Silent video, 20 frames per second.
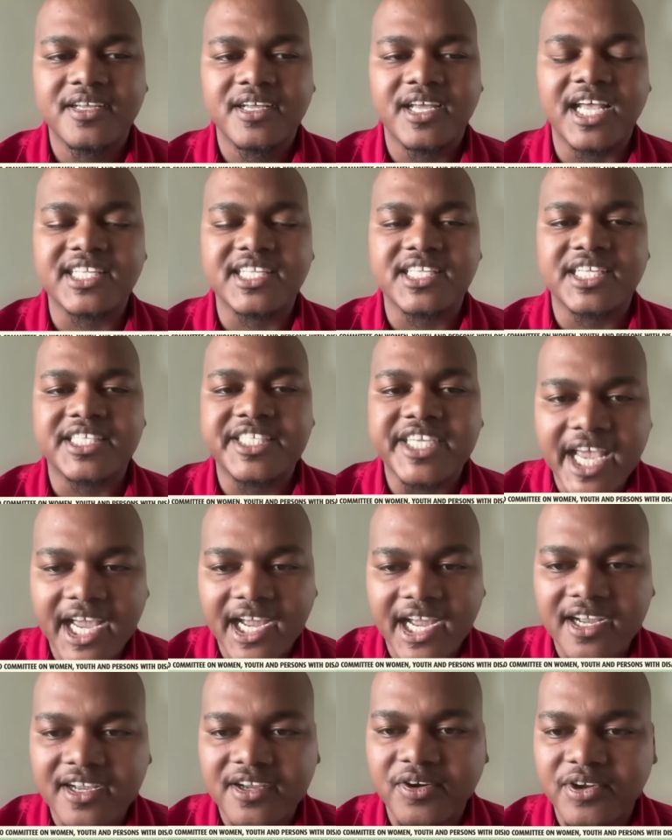as a
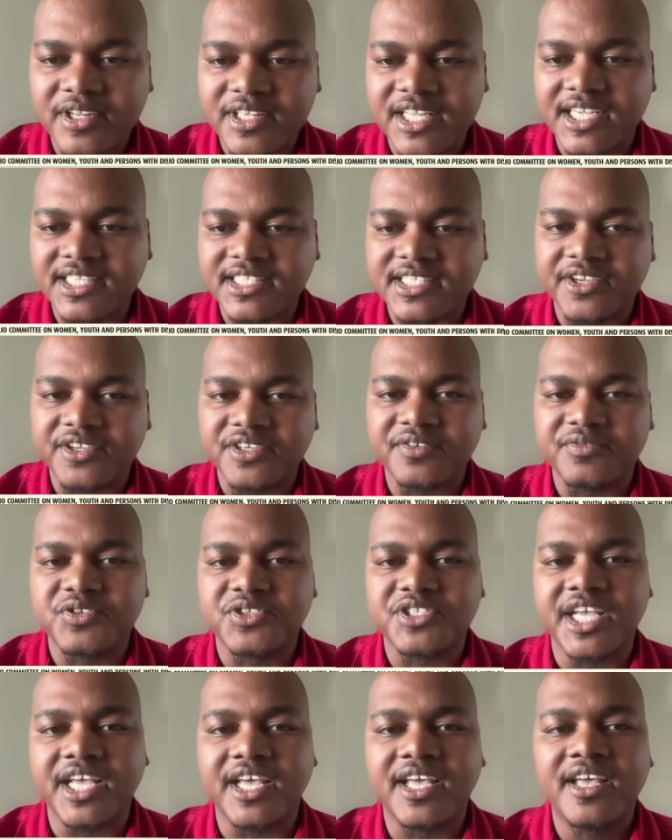check on the executive to
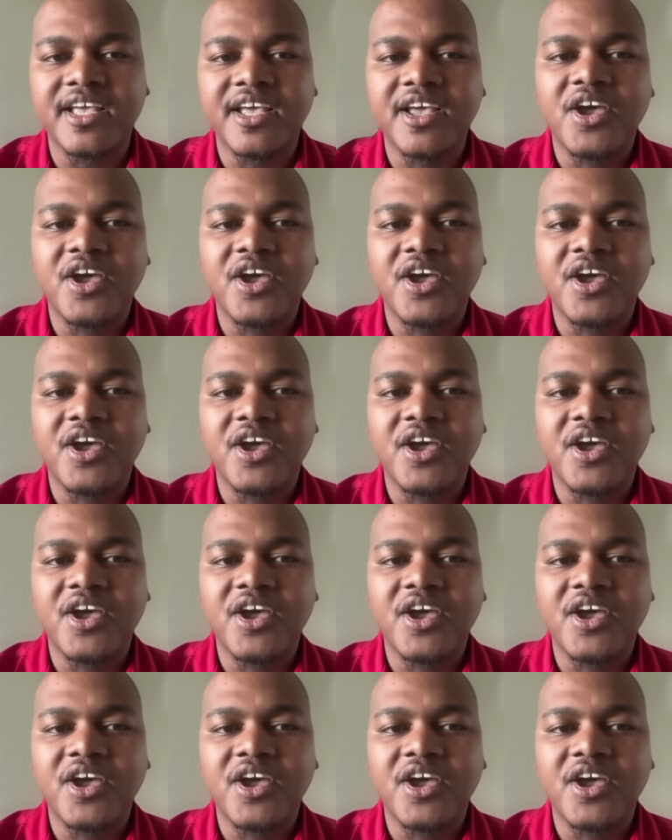say,